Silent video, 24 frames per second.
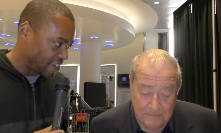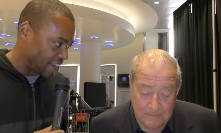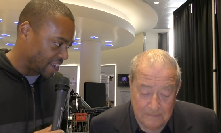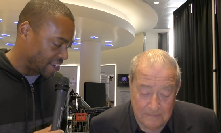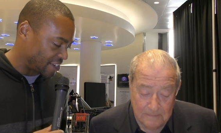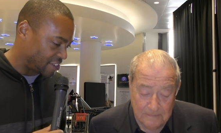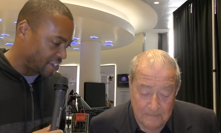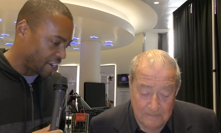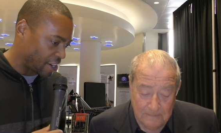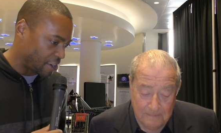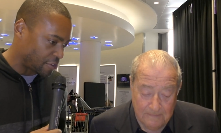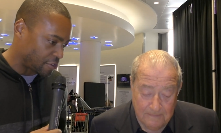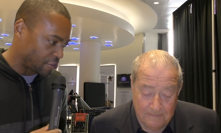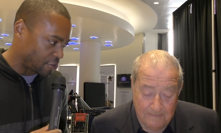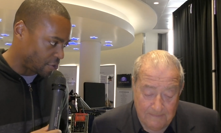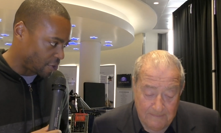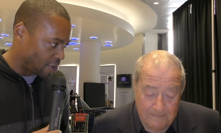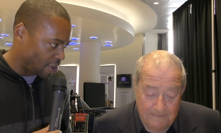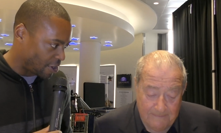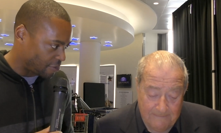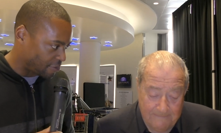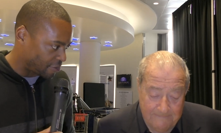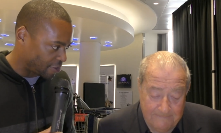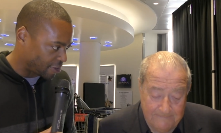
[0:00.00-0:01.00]
Speaker 1: and Terrence
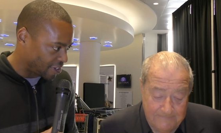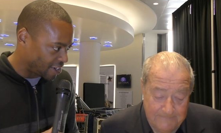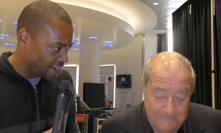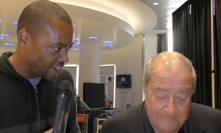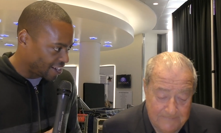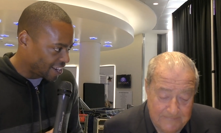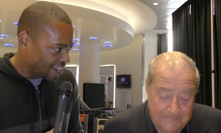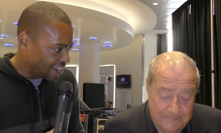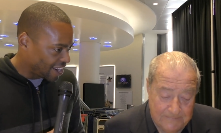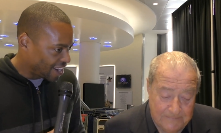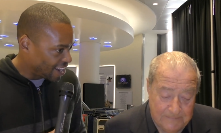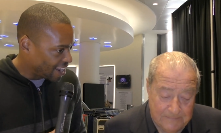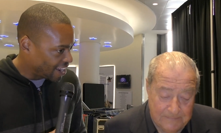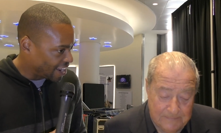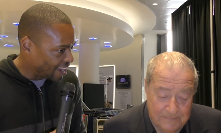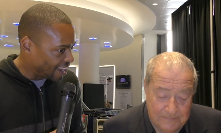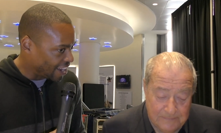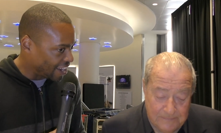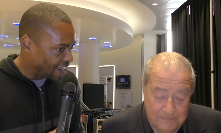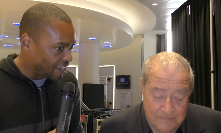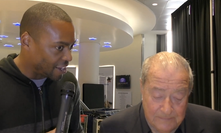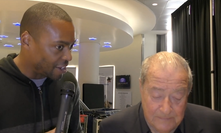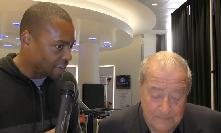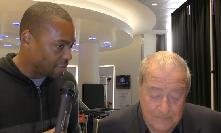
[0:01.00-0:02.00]
Crawford.
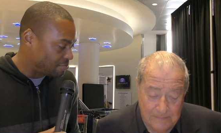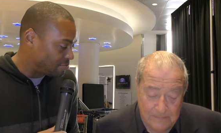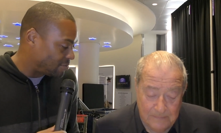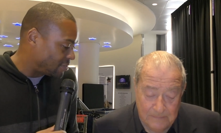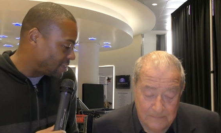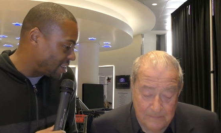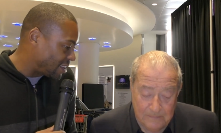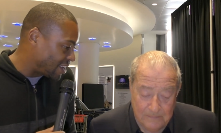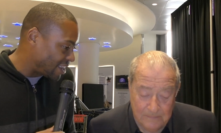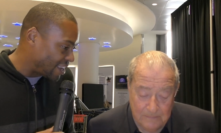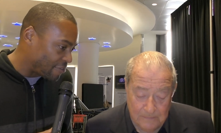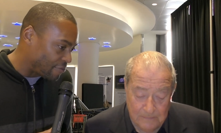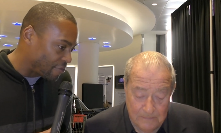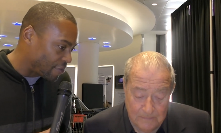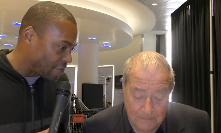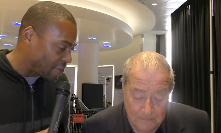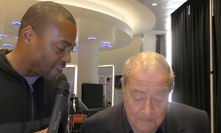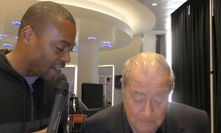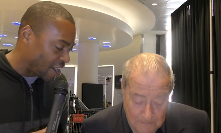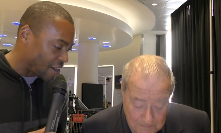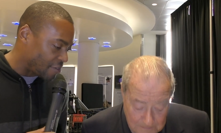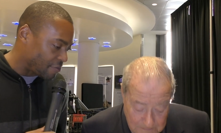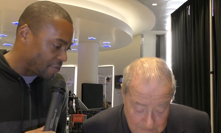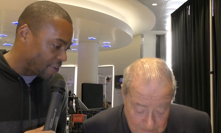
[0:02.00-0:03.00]
Uh, if the
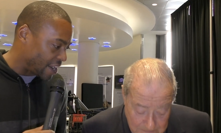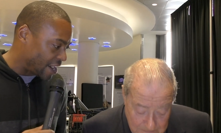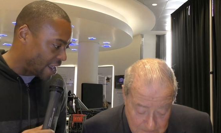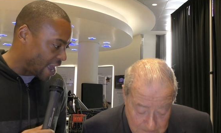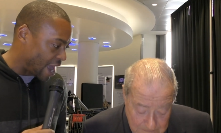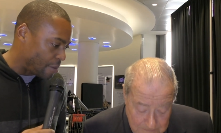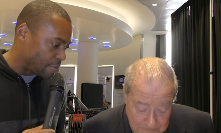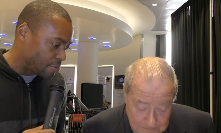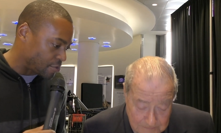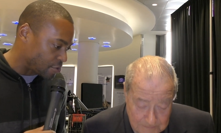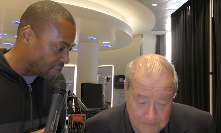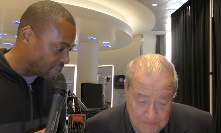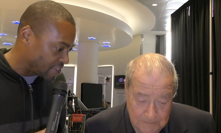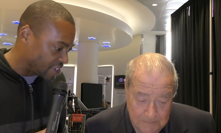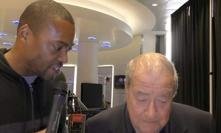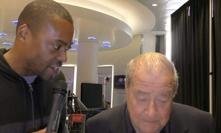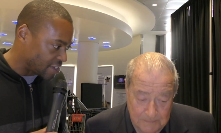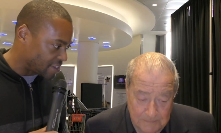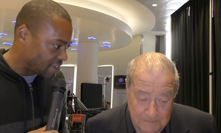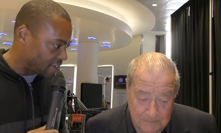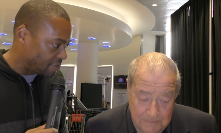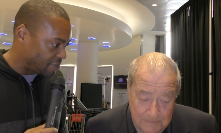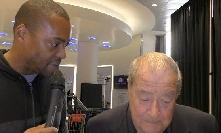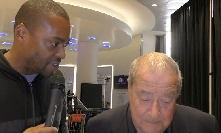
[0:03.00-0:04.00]
Khan fight happens, or if it
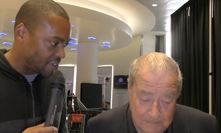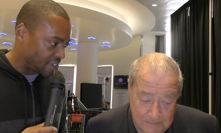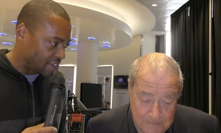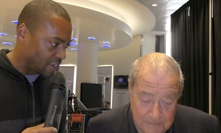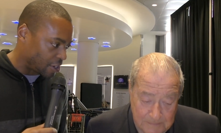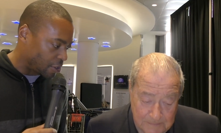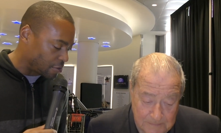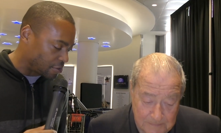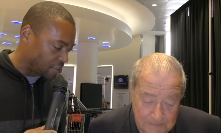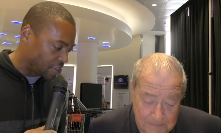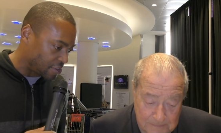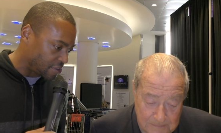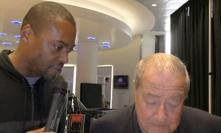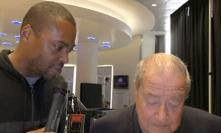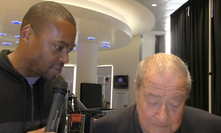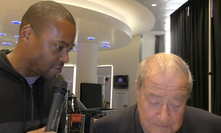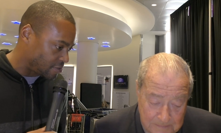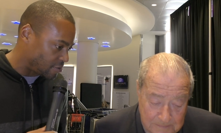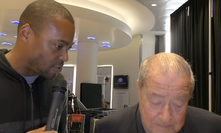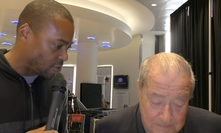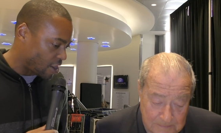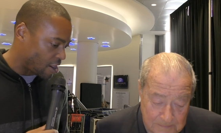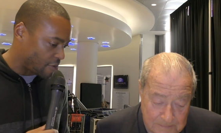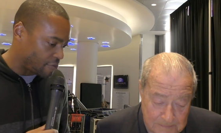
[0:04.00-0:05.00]
doesn't, if it goes
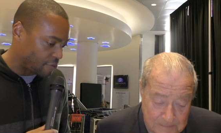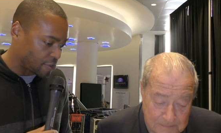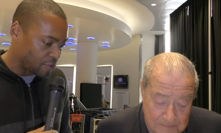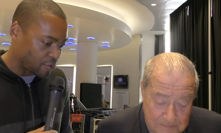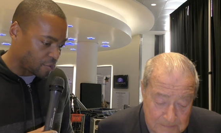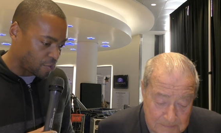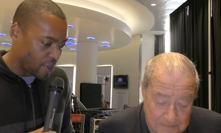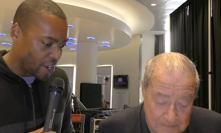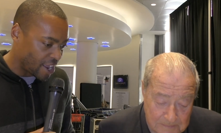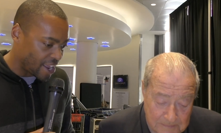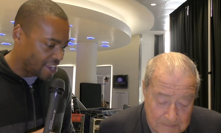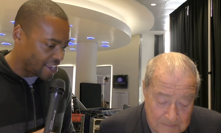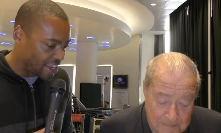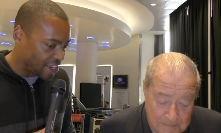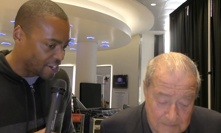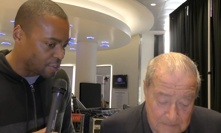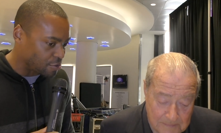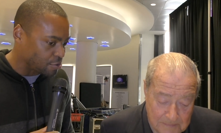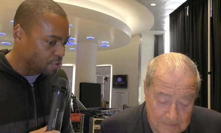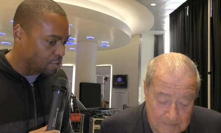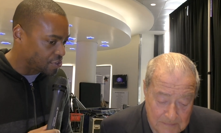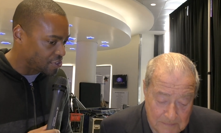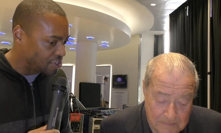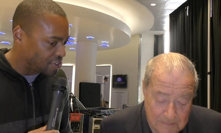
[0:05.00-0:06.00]
Crawford's way,
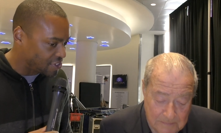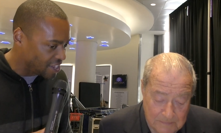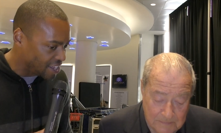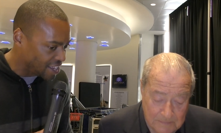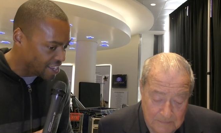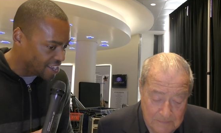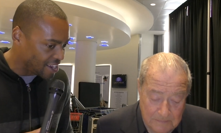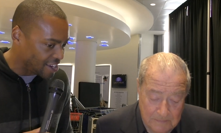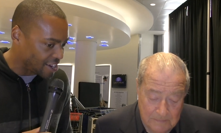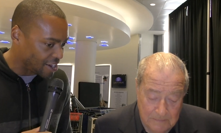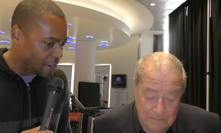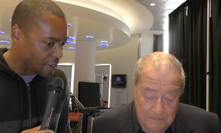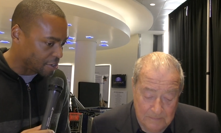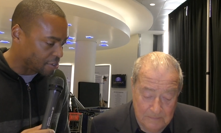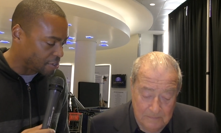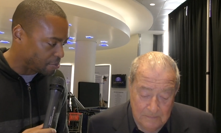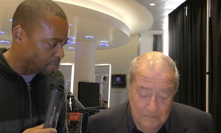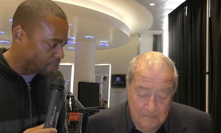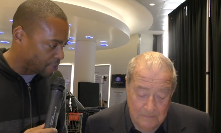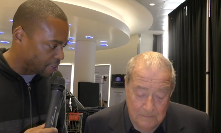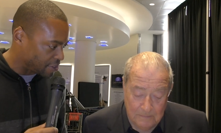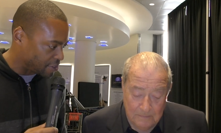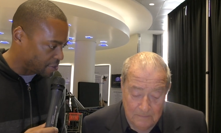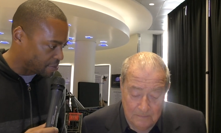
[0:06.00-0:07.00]
can you see a
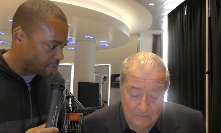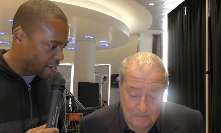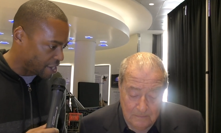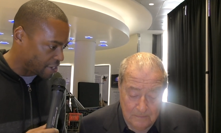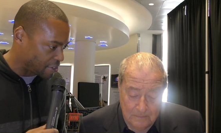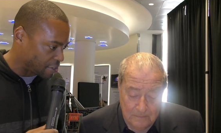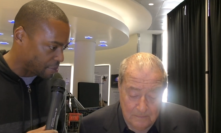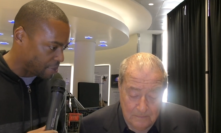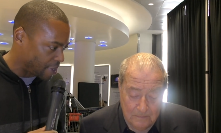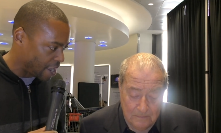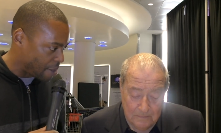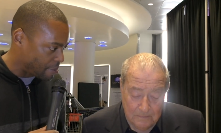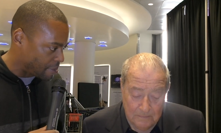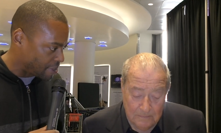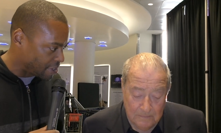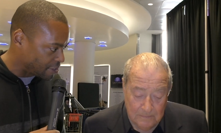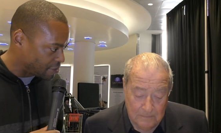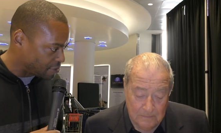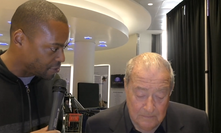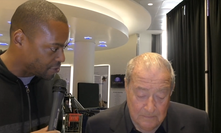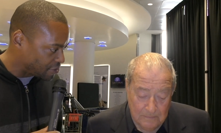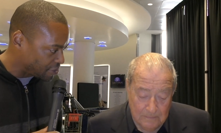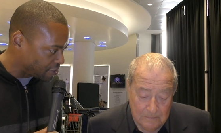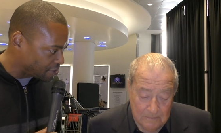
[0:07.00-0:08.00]
Spence matchup happening?
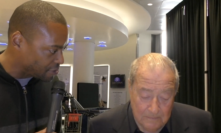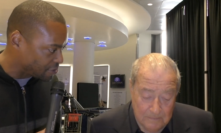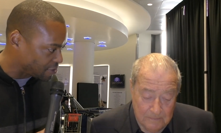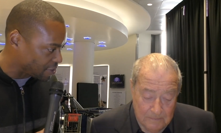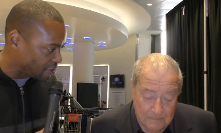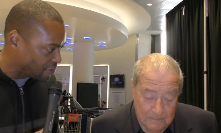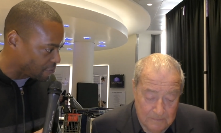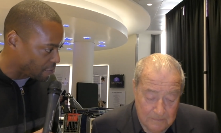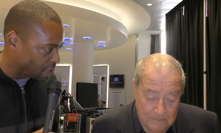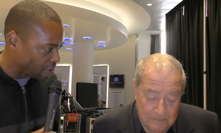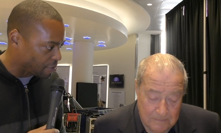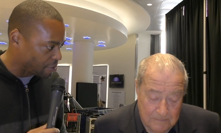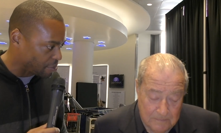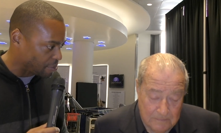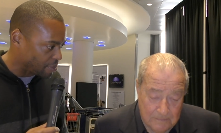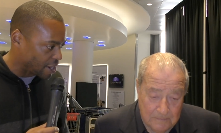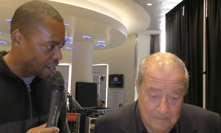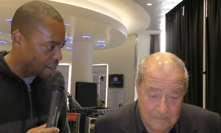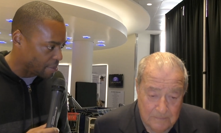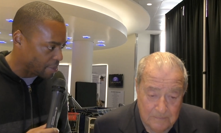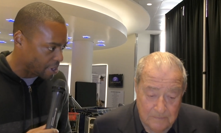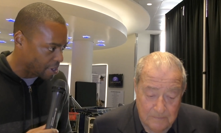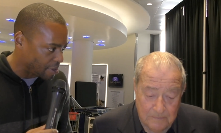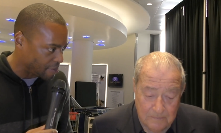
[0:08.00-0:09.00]
Can you see yourself working with
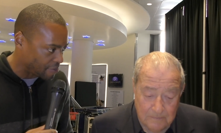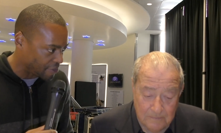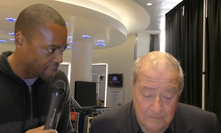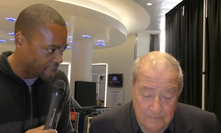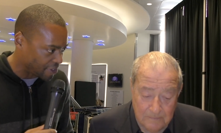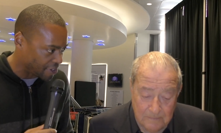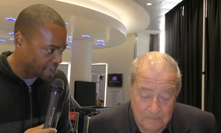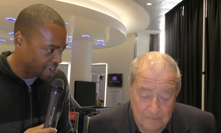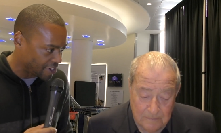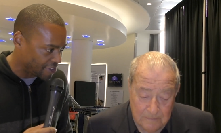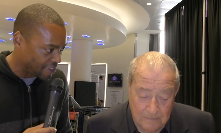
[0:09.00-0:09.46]
Bob Arum for the good of